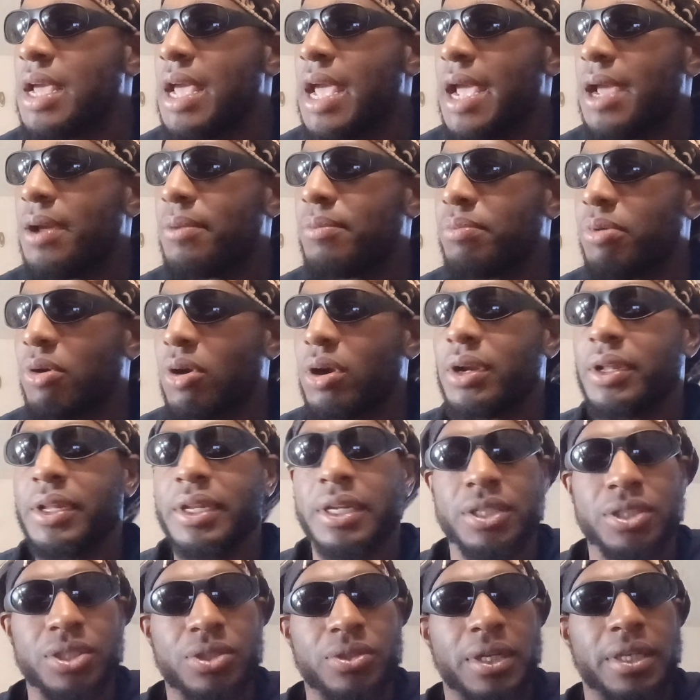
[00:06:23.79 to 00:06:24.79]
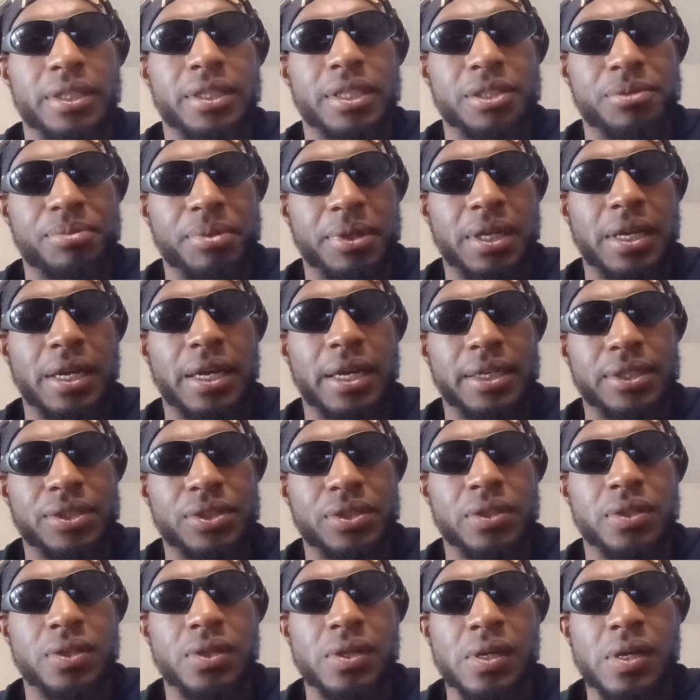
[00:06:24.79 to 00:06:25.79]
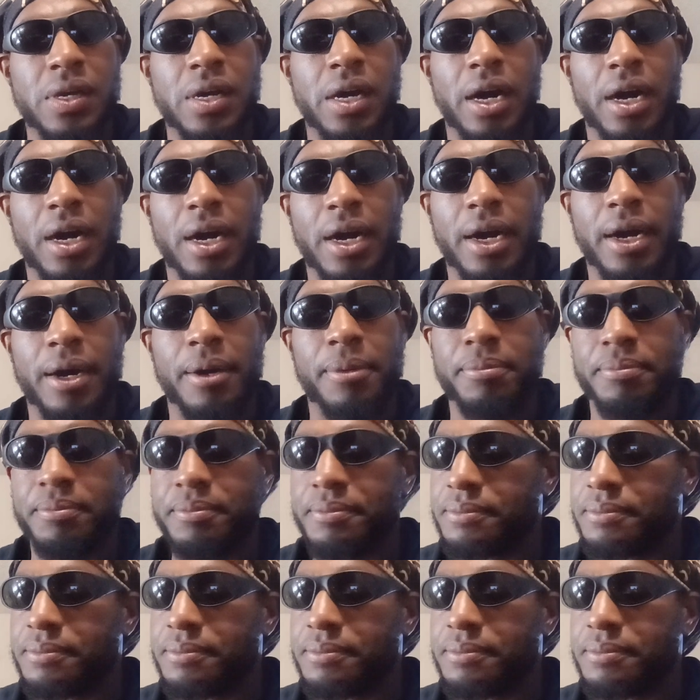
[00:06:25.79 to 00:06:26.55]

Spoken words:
and part of their strength is because uh,